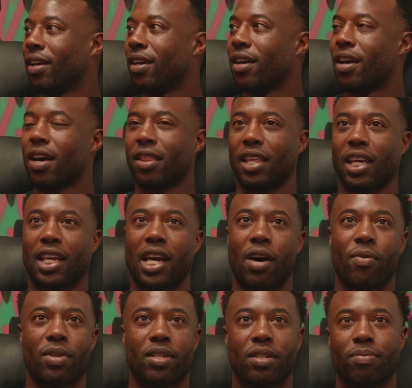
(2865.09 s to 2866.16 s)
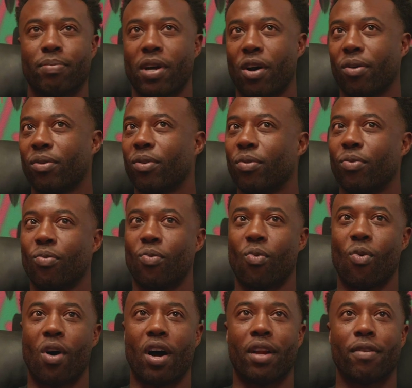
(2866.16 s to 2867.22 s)
I think I was about
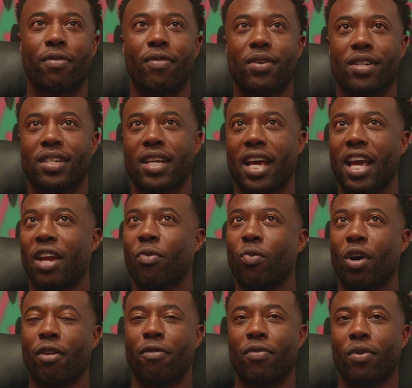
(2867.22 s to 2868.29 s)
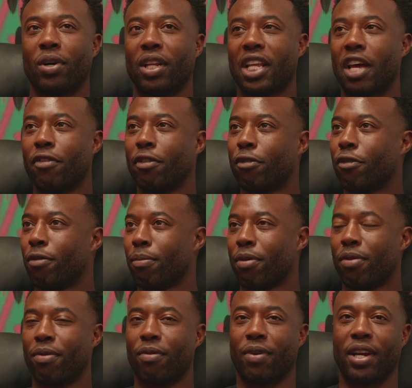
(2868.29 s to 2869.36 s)
1 for 10, 1 for 11
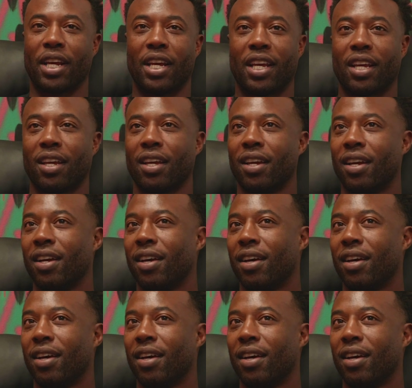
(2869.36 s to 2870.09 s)
from 3.